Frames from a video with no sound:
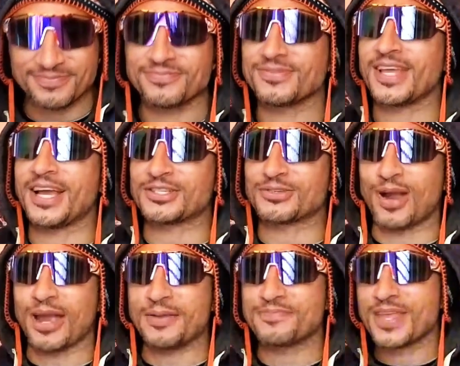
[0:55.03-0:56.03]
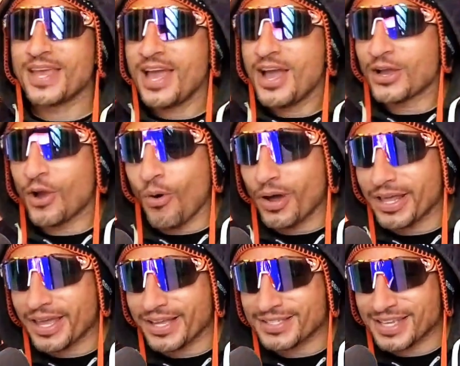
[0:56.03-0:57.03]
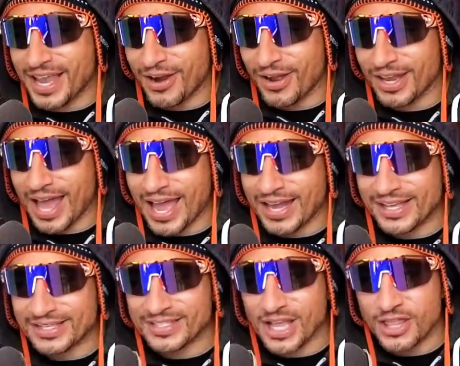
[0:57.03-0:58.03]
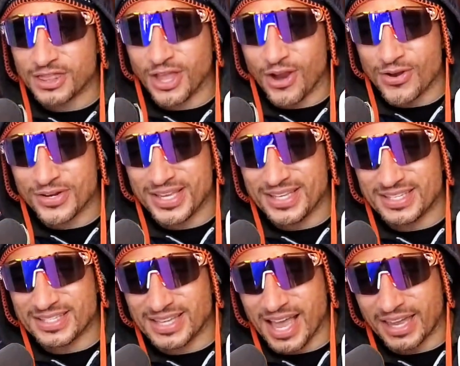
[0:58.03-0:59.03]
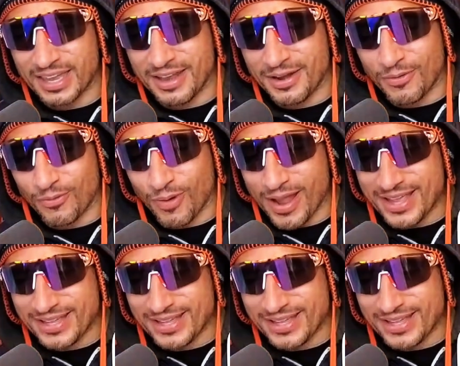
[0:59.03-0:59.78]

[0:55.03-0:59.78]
That's right. Going against Carolina's 32nd ranked